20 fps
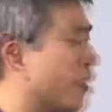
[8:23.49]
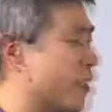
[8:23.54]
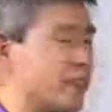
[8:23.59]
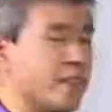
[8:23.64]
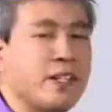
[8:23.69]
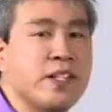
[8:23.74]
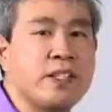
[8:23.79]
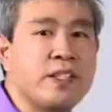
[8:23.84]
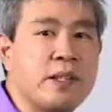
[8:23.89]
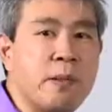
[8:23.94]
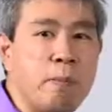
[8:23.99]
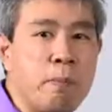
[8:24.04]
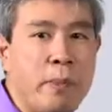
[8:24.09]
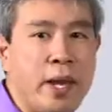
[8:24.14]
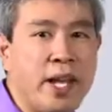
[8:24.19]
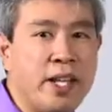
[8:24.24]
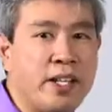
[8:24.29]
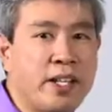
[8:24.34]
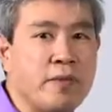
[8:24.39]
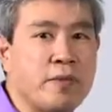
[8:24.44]
This is the
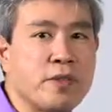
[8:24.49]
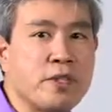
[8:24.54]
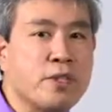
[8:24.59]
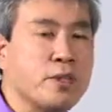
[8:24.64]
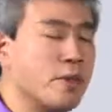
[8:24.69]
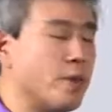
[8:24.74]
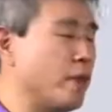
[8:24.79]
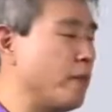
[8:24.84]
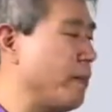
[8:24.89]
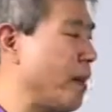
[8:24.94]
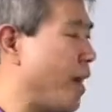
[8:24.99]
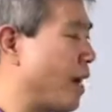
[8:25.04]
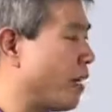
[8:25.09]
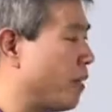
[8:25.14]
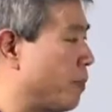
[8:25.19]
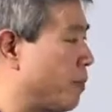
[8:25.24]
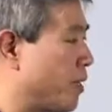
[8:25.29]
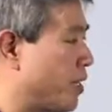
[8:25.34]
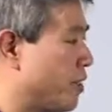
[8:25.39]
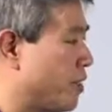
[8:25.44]
main difference between Mac
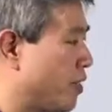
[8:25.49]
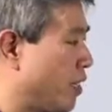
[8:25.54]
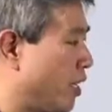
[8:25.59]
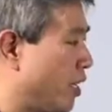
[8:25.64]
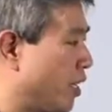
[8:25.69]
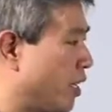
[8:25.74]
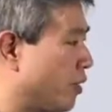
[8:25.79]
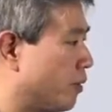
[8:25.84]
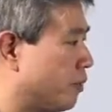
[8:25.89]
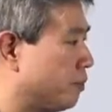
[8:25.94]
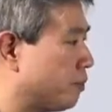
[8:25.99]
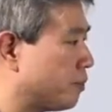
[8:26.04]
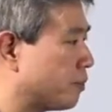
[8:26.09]
and PC.